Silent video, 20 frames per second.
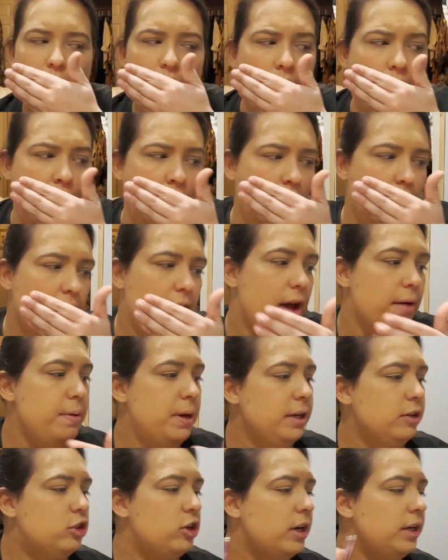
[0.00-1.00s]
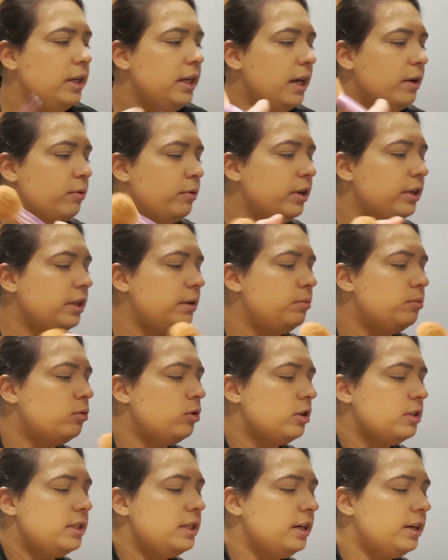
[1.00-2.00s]
I've been trying to get really more
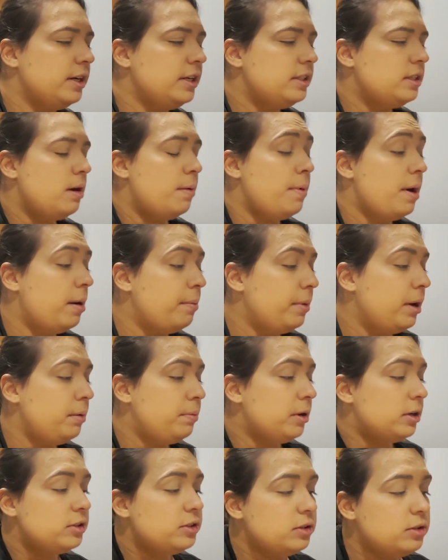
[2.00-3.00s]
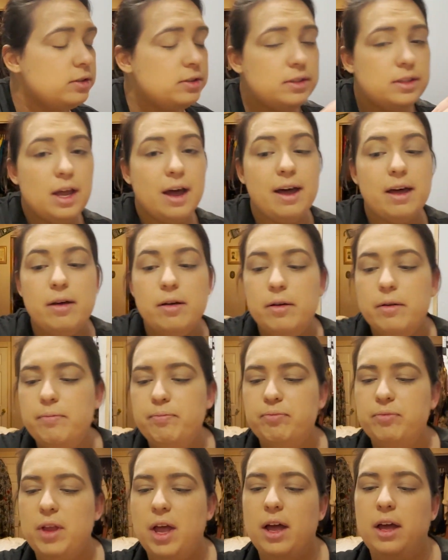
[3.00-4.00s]
serious about my personal style
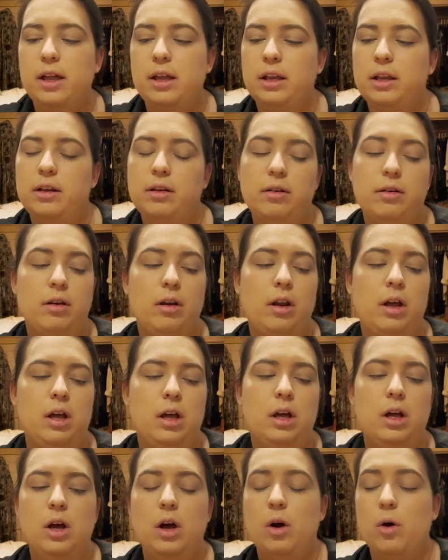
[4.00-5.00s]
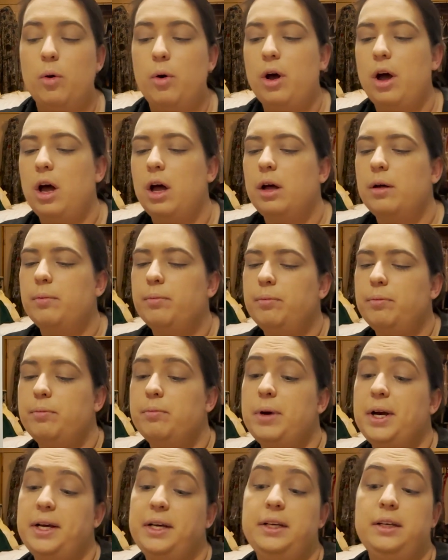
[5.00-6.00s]
and um,
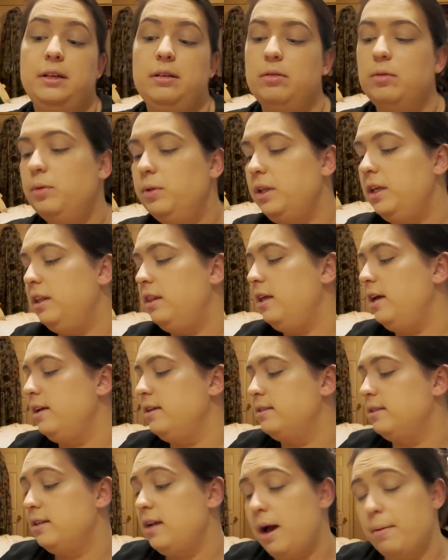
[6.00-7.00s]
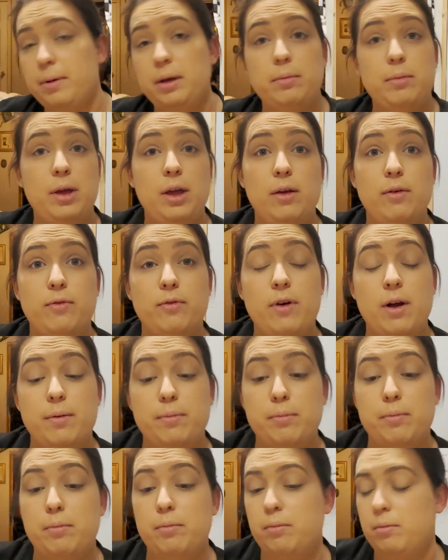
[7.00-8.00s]
my only thing stopping me
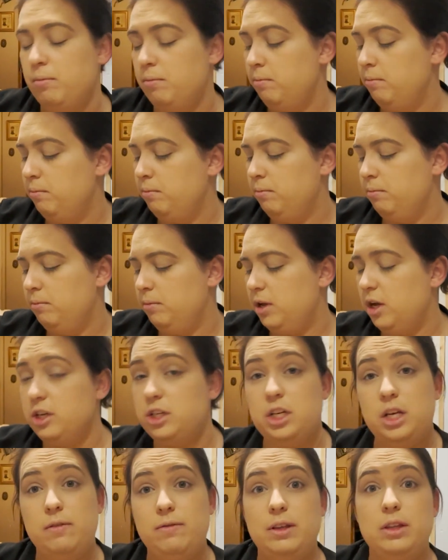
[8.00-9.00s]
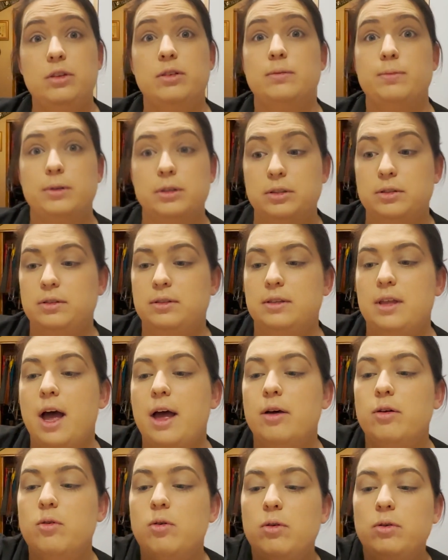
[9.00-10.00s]
from achieving those personal style
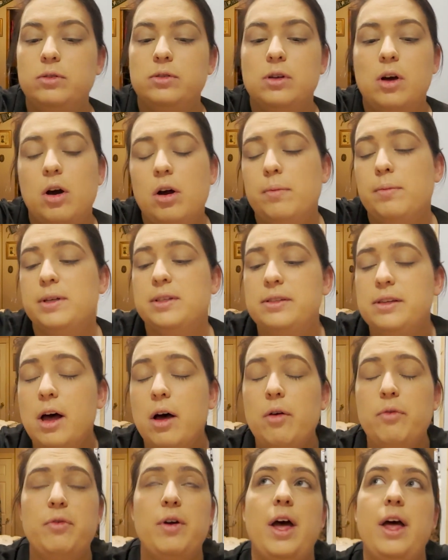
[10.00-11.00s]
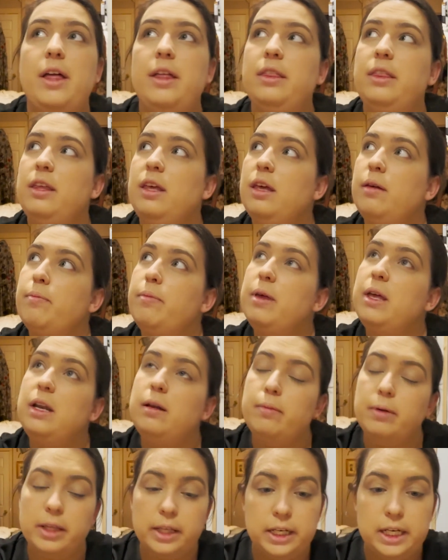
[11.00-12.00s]
goals are myself and the
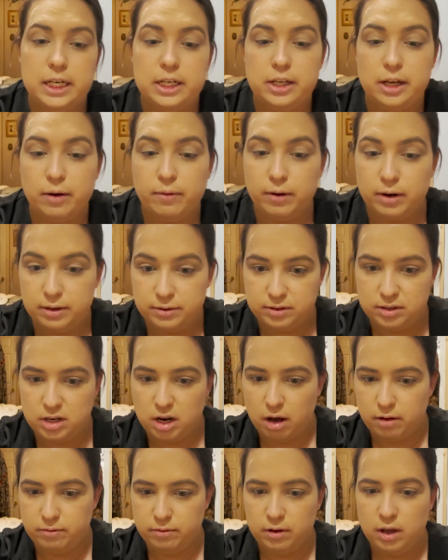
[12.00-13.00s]
inability to get rid of stuff.